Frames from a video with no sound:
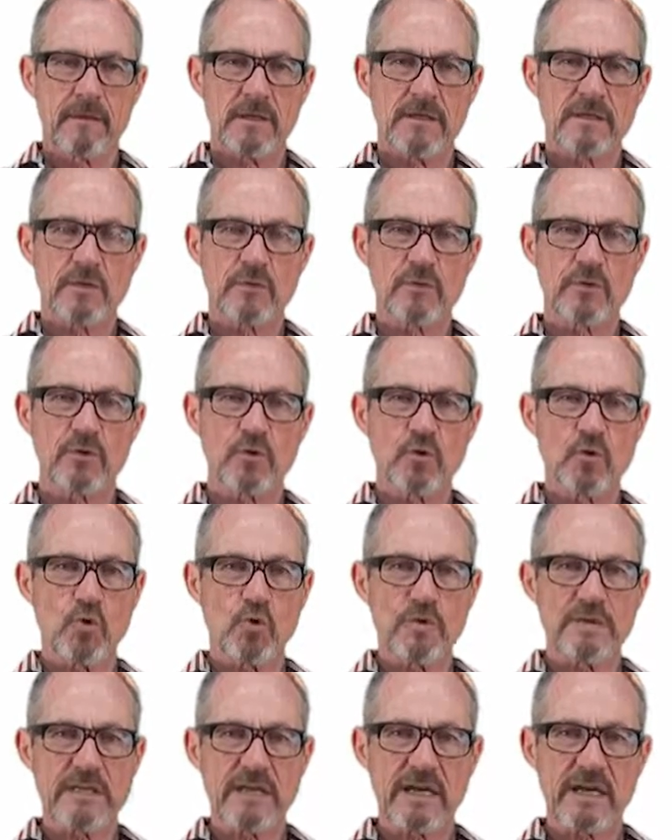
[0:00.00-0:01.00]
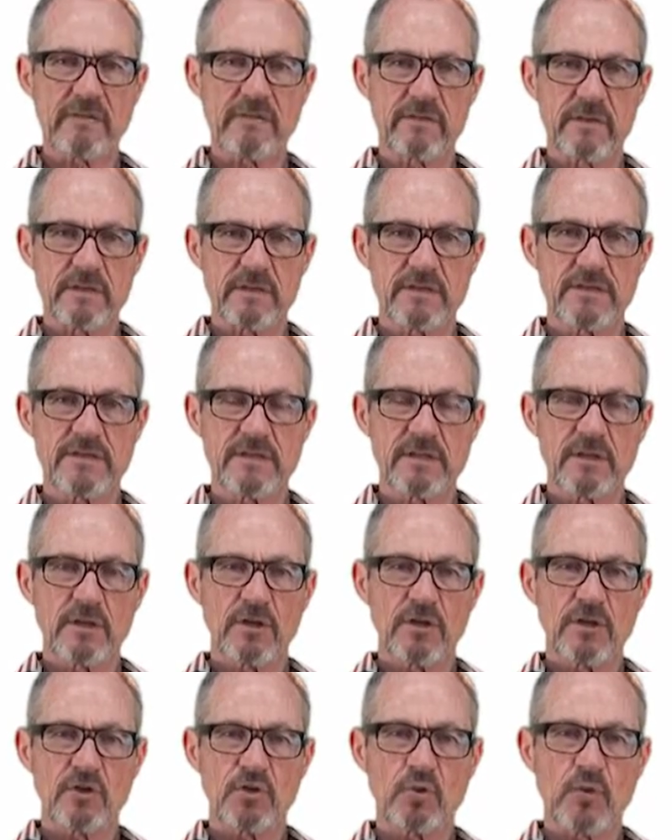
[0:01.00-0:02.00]
So in a course like this,
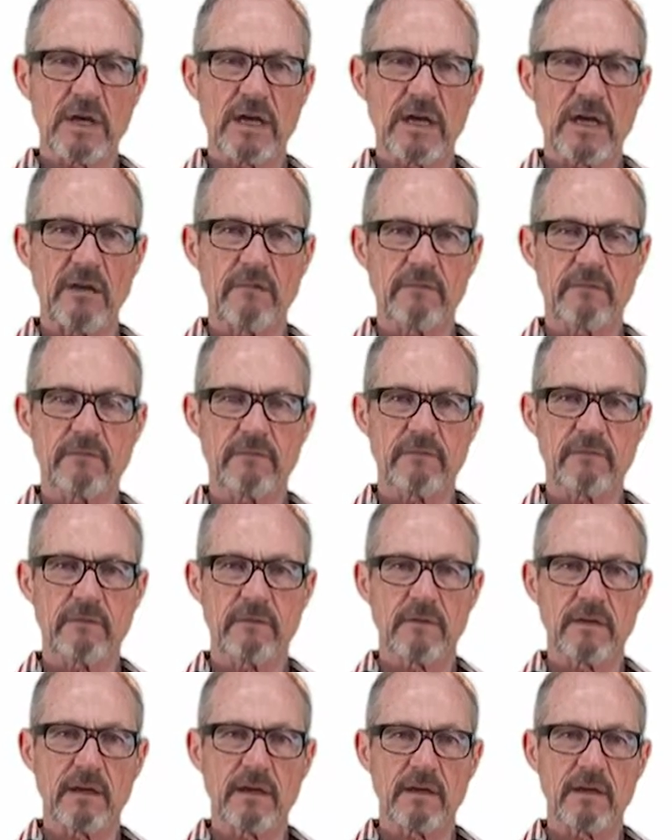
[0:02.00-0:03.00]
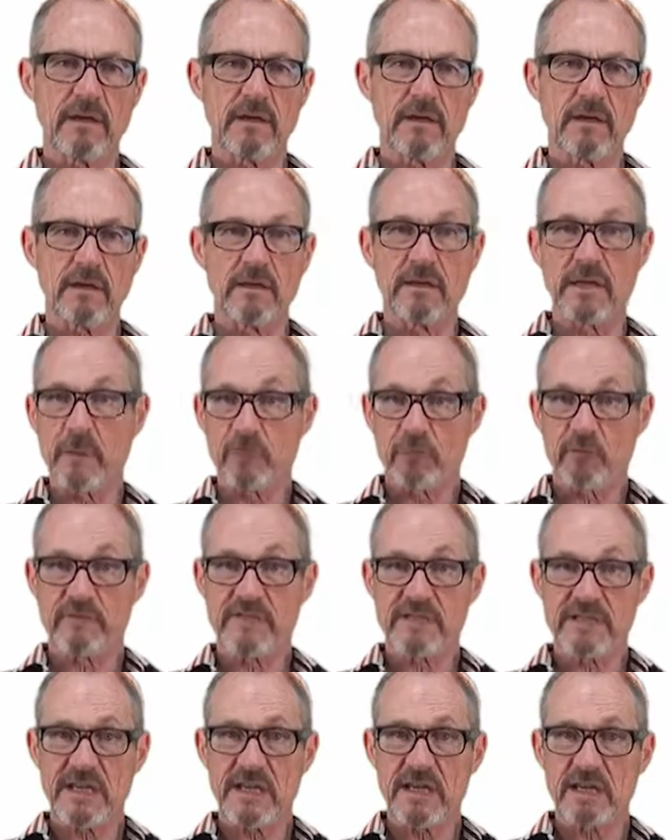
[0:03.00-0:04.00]
you have a number of
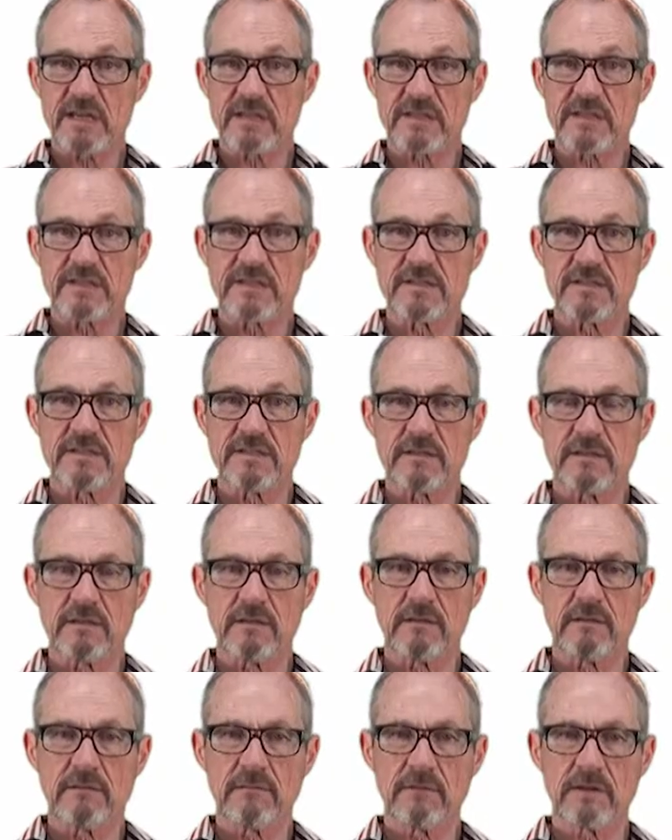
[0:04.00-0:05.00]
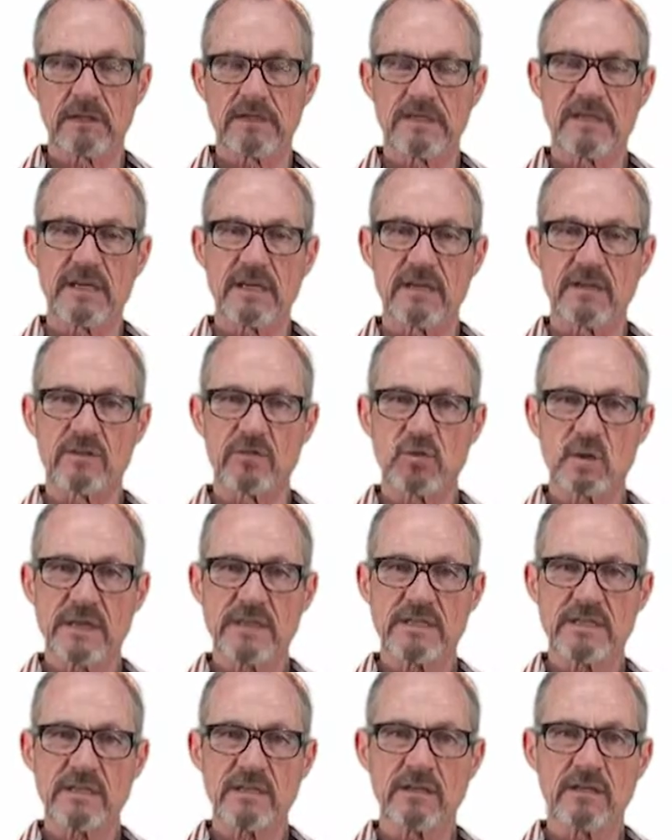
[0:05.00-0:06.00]
texts, let's say
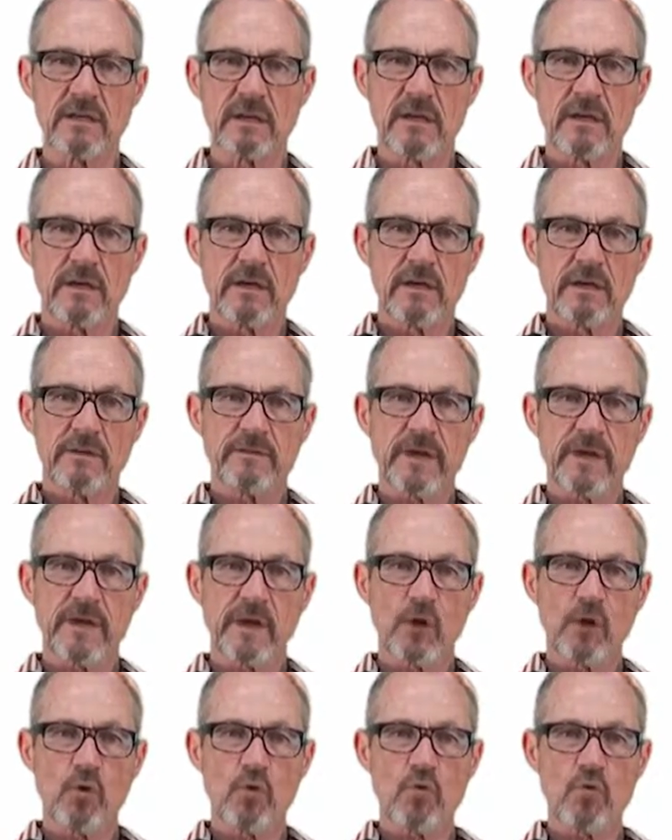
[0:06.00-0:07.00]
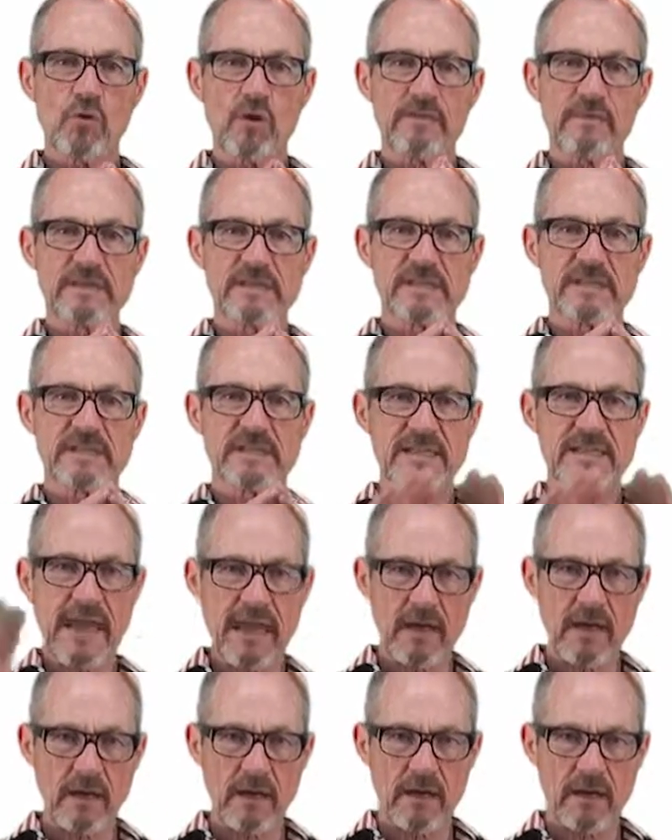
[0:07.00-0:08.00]
20. They are all of
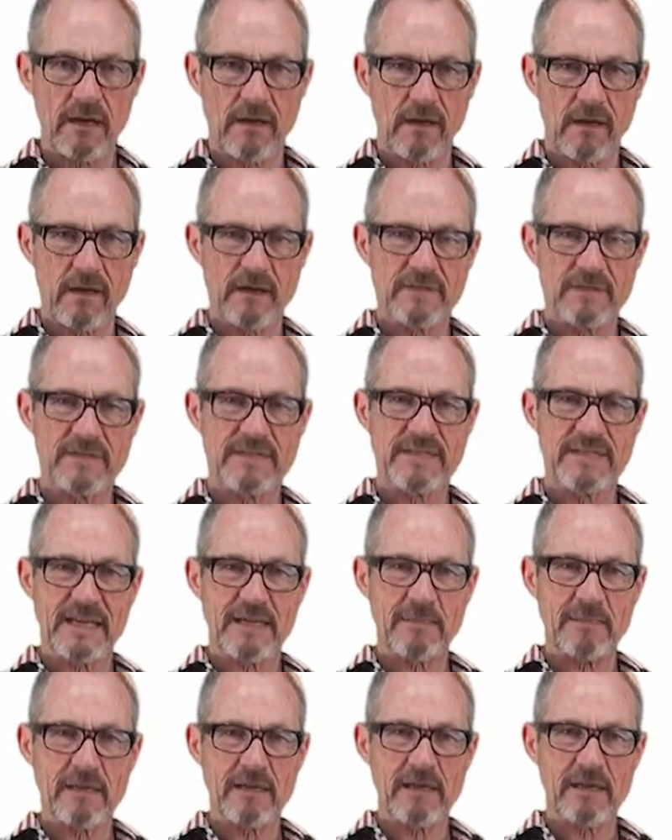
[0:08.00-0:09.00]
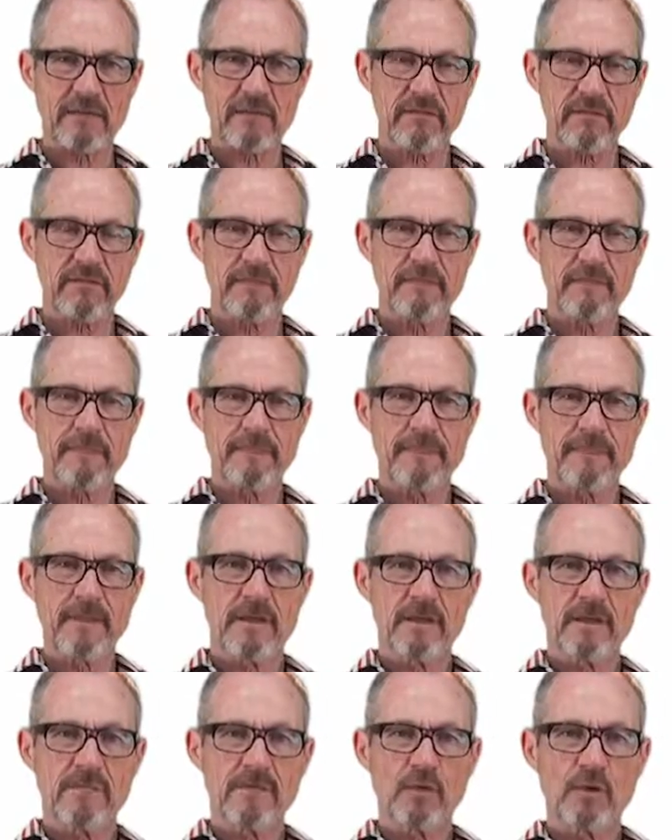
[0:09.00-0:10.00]
exactly the same length.
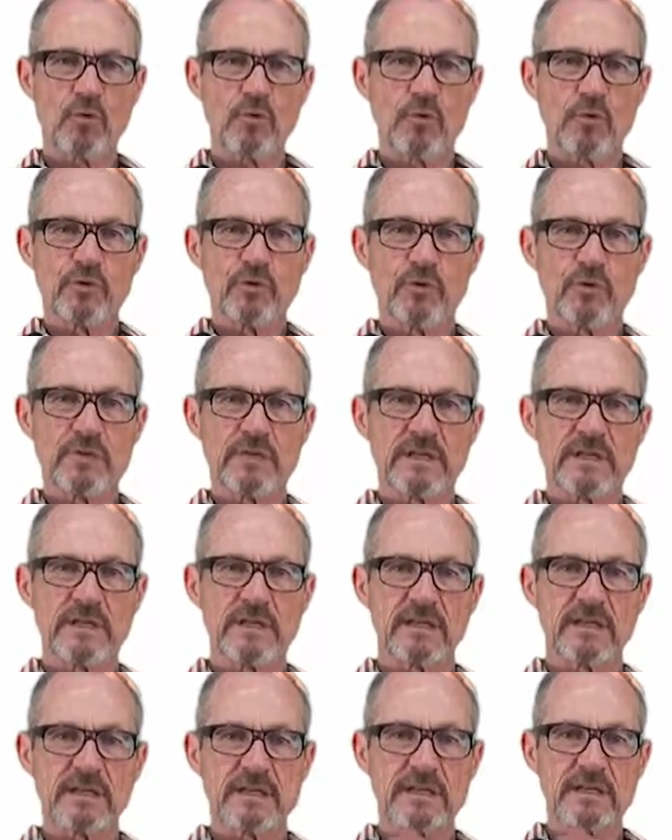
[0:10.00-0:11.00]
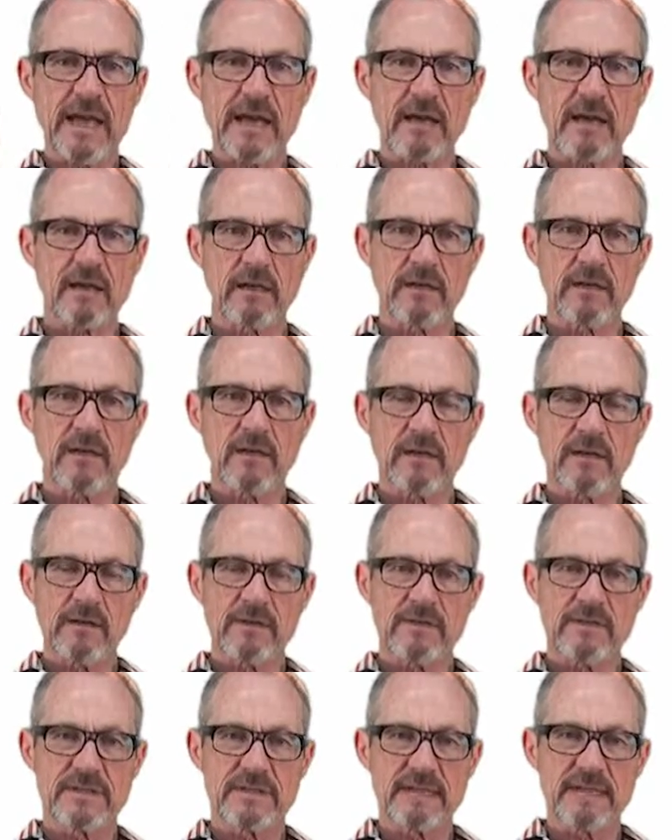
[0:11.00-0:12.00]
They all use exactly
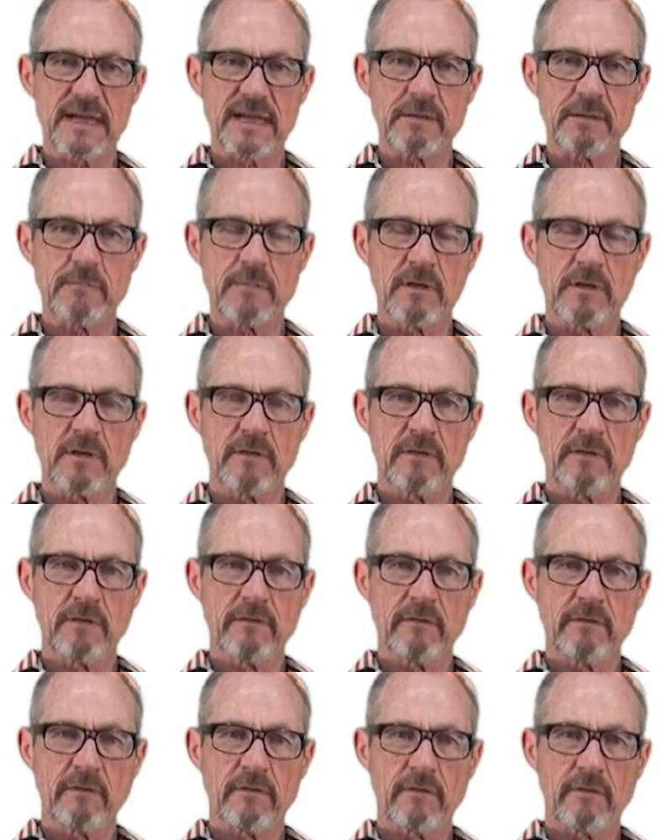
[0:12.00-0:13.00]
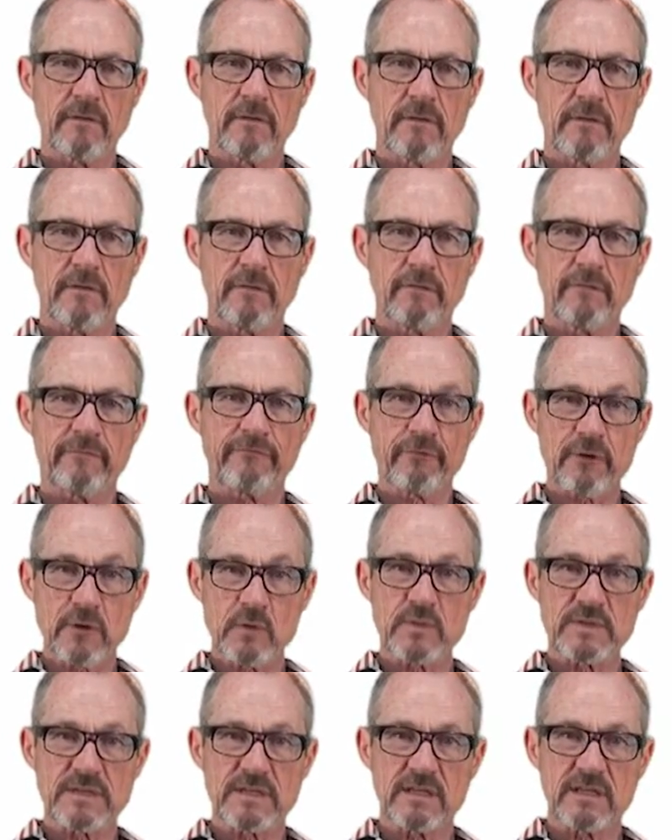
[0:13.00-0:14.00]
the same
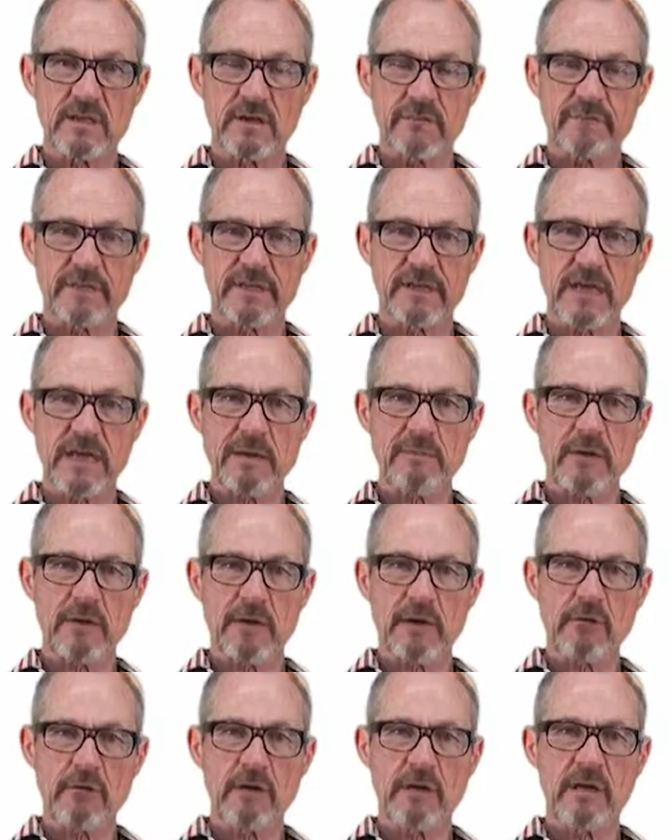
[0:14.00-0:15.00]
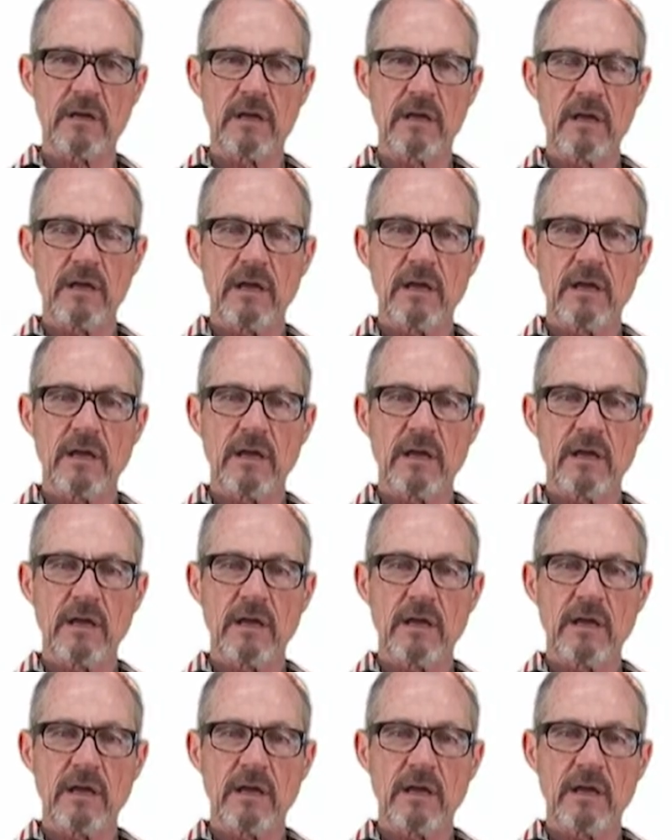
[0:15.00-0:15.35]
frequency of vocabulary,